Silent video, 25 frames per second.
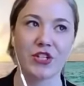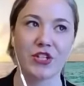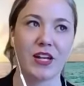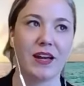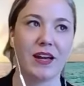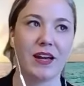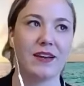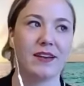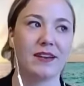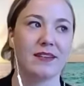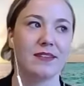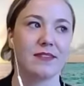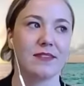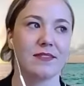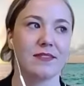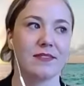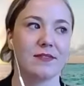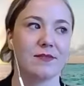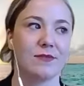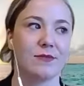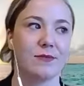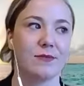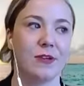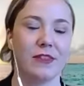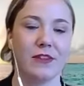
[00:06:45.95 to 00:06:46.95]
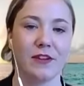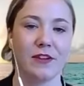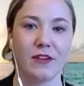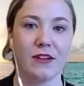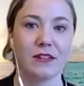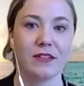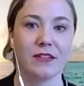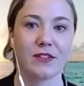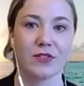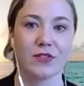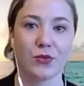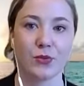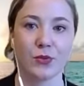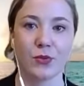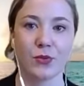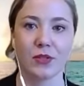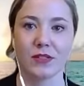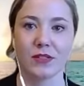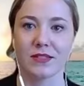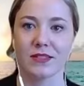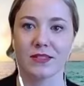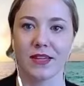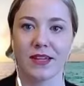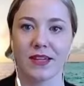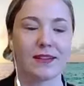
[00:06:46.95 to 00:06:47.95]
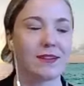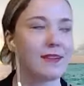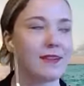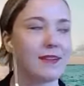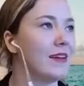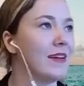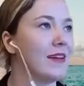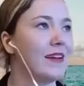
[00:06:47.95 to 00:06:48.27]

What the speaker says: as when they're in school is like